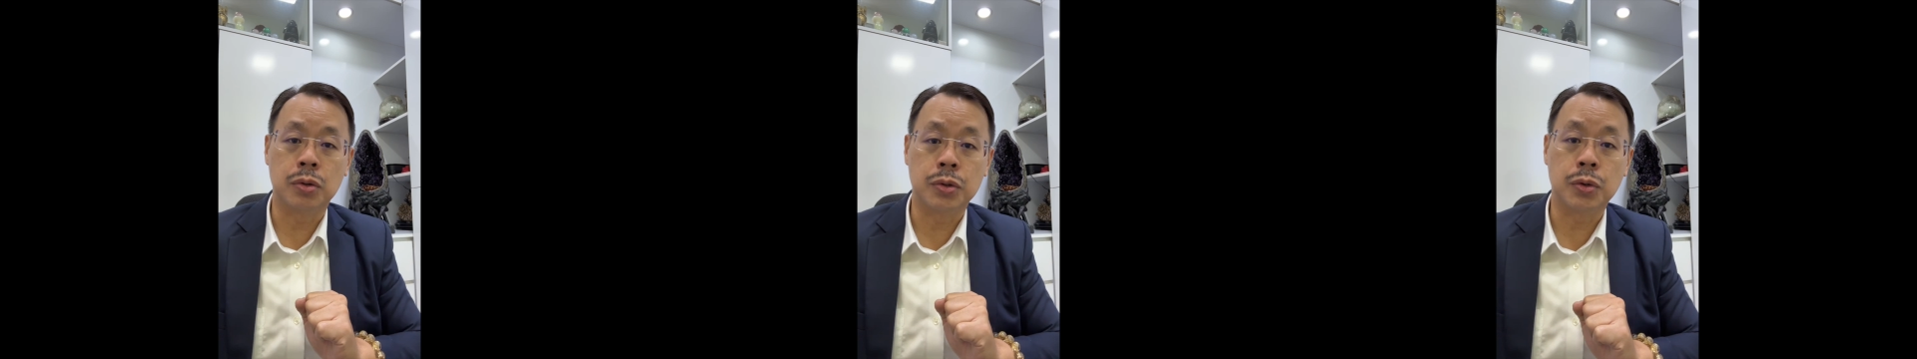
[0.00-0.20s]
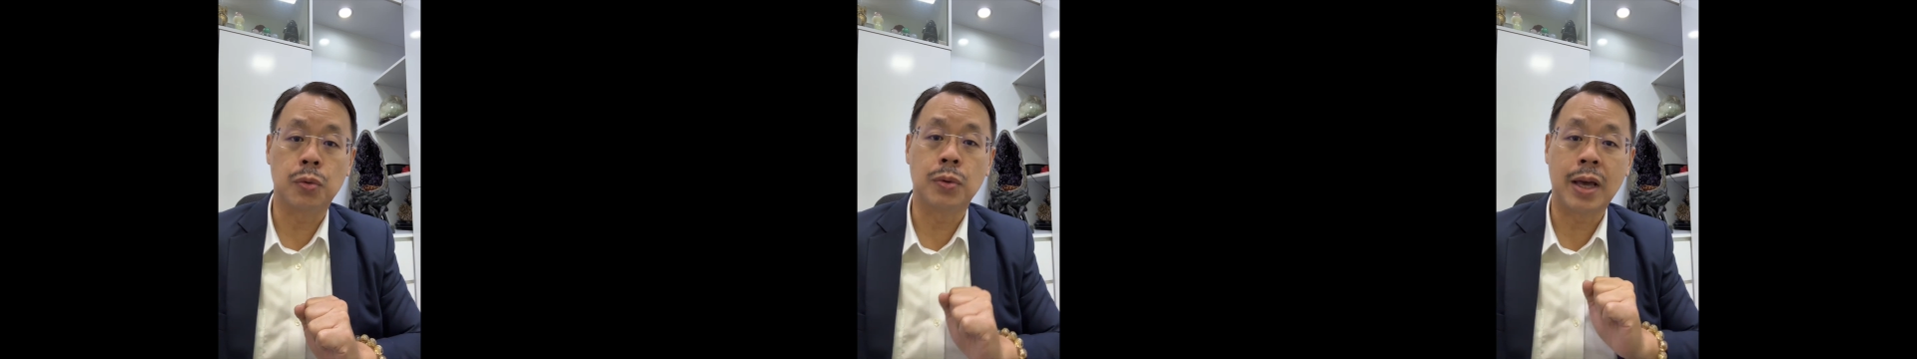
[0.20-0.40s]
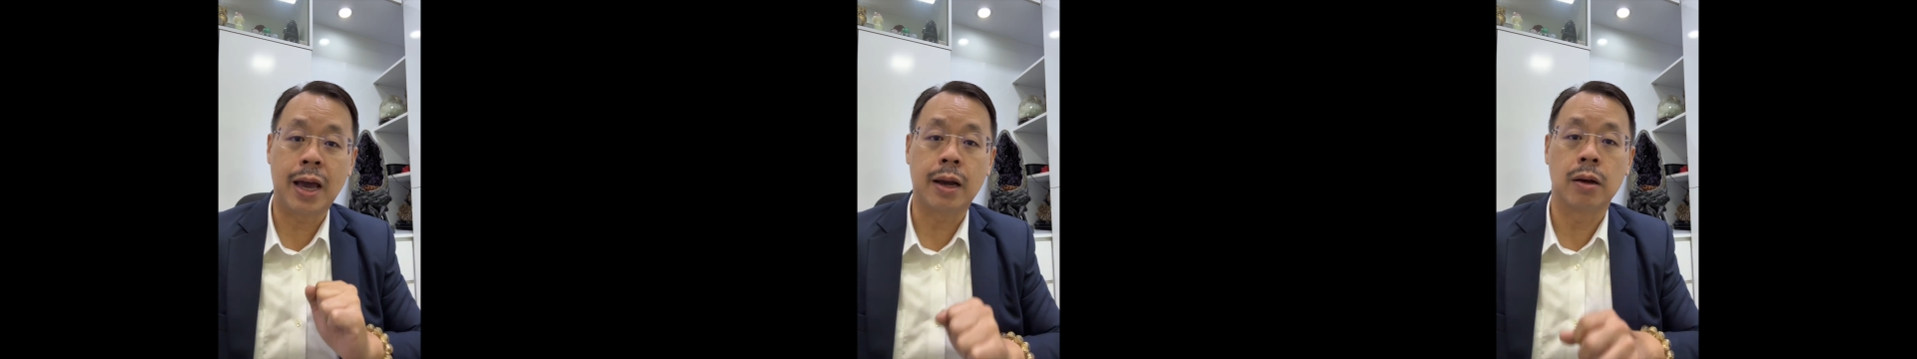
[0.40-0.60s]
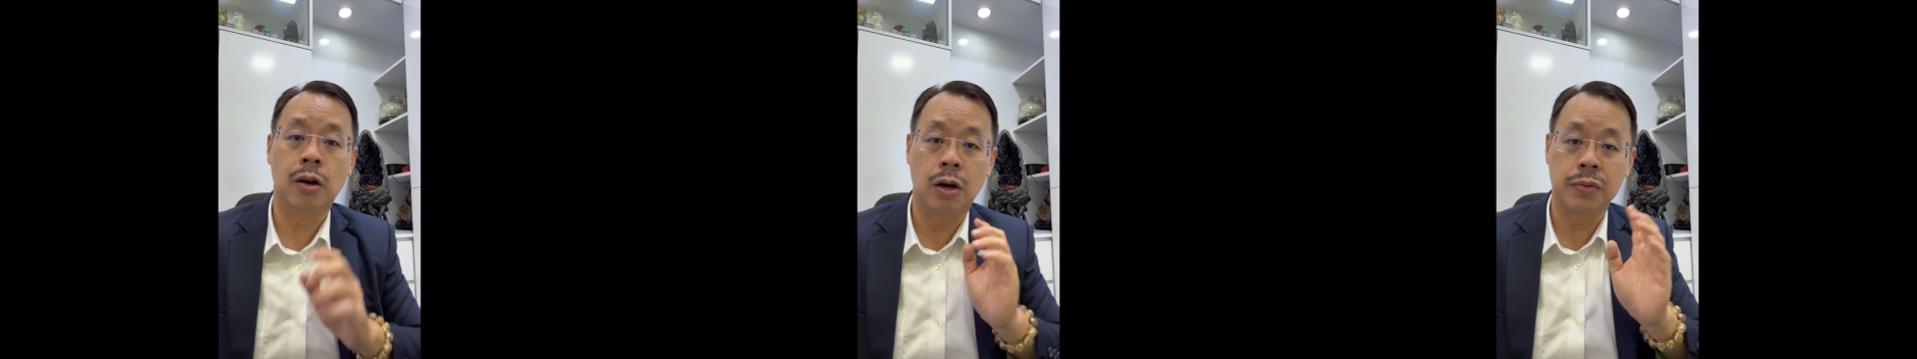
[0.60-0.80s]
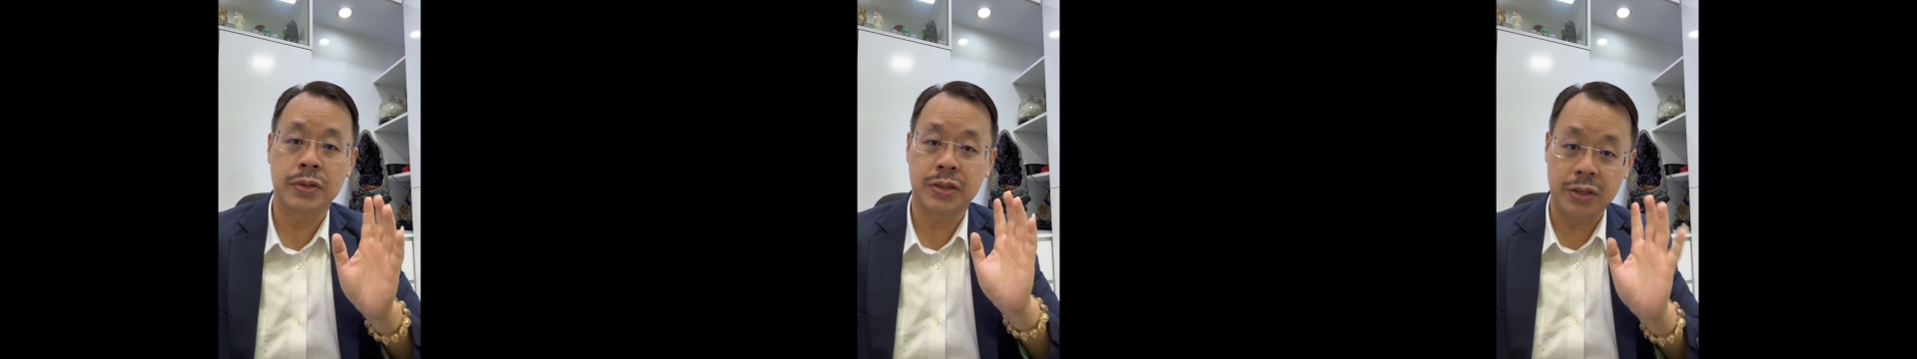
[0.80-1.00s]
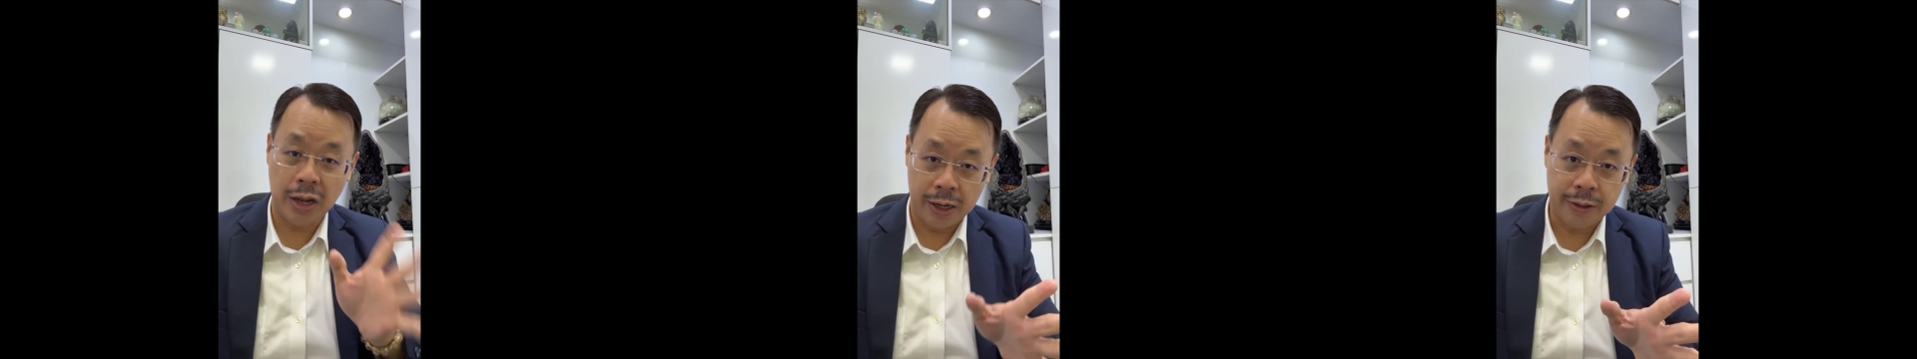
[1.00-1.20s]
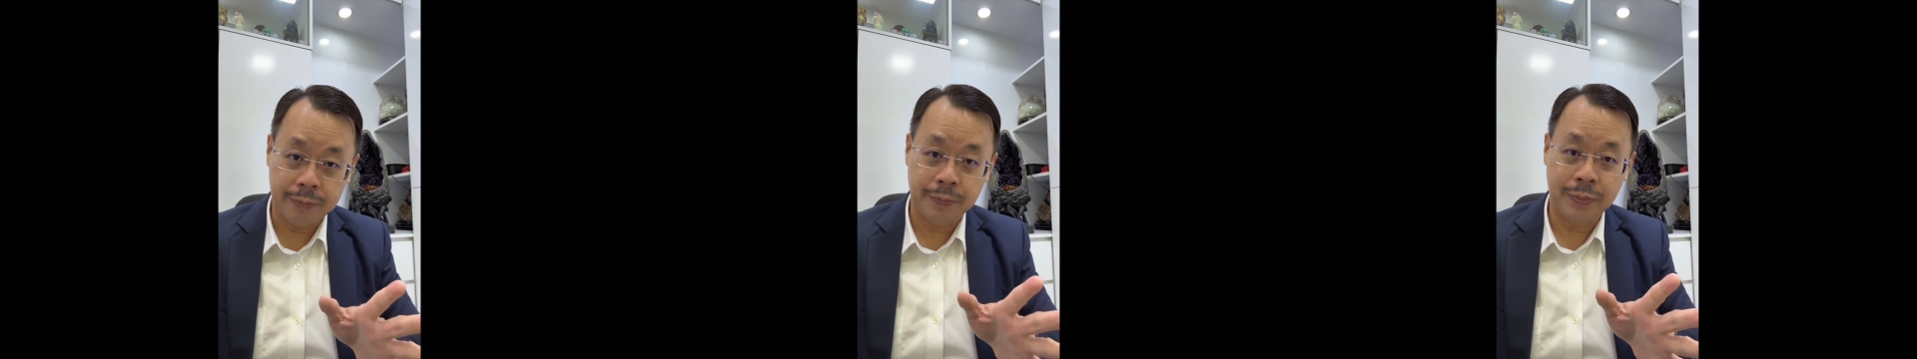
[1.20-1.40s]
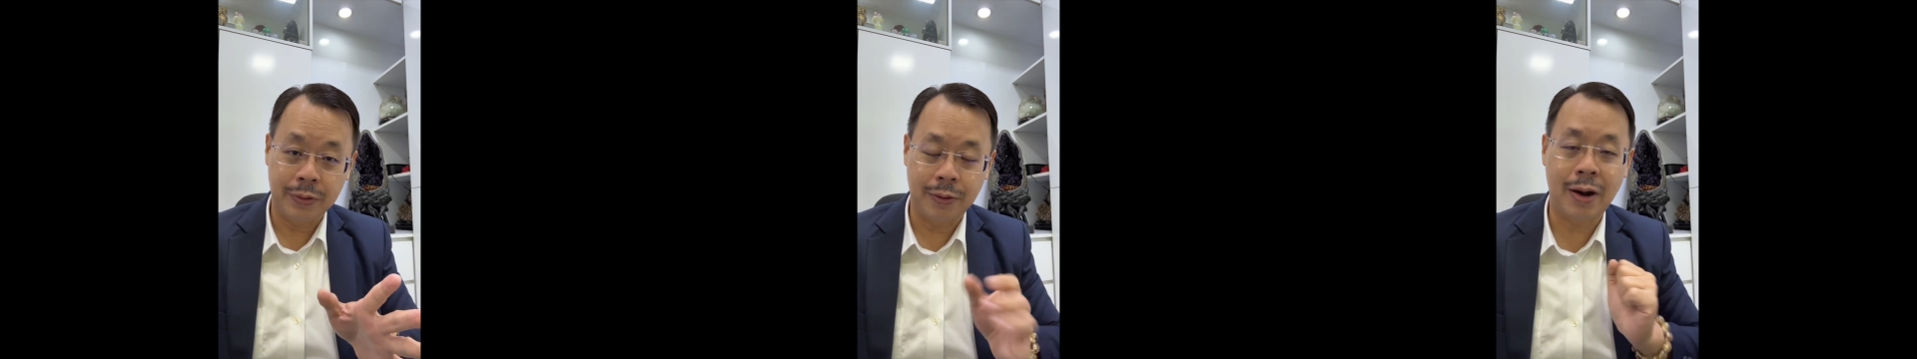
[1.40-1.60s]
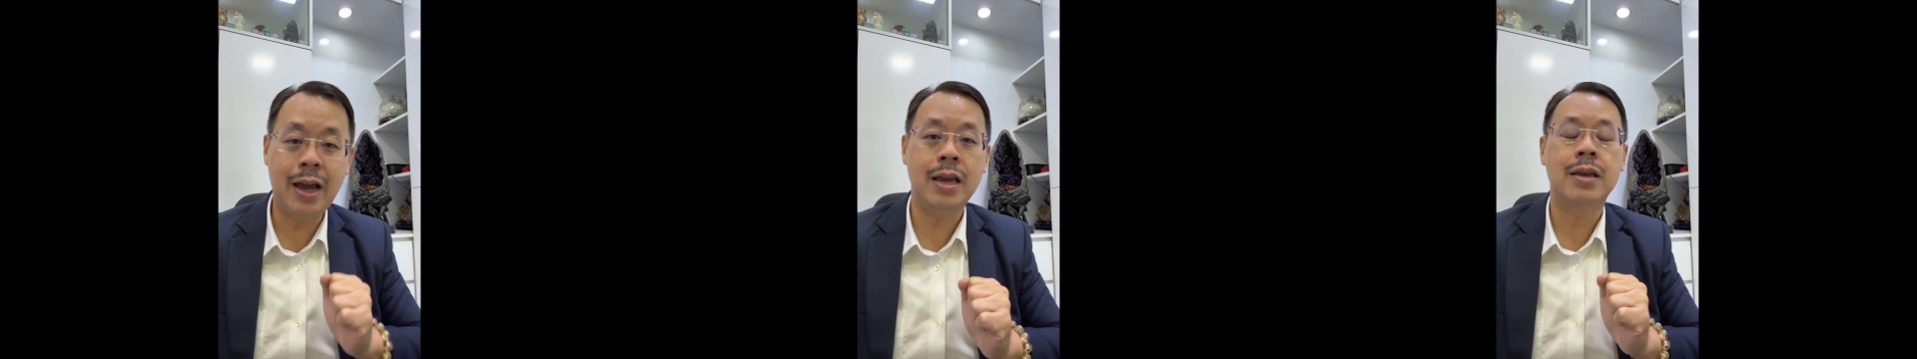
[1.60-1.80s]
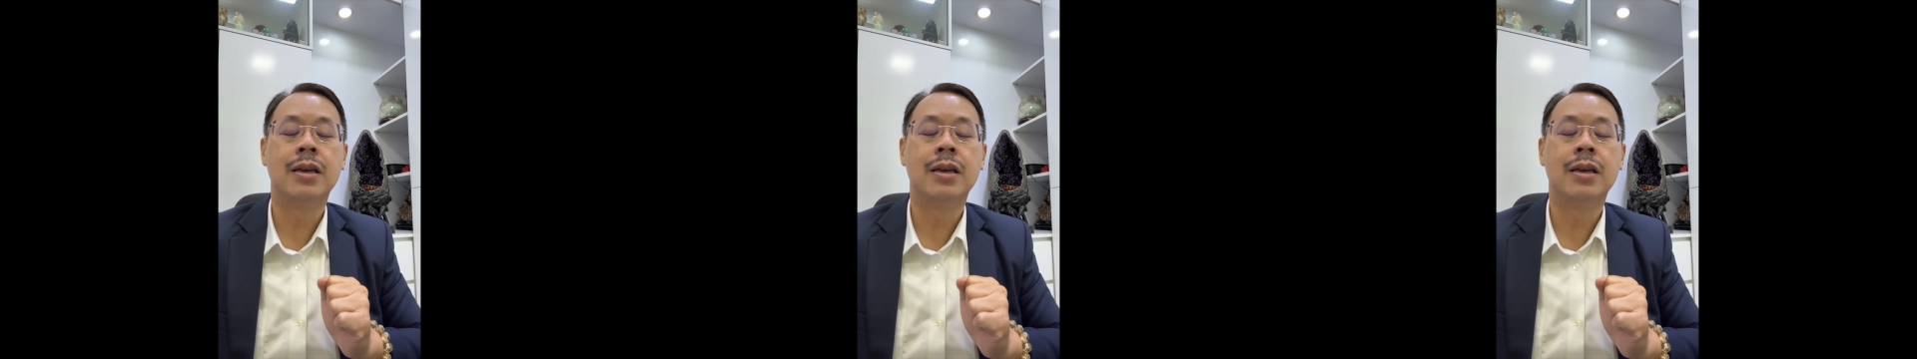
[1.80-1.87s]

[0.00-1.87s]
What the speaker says: zodiac of snake, right?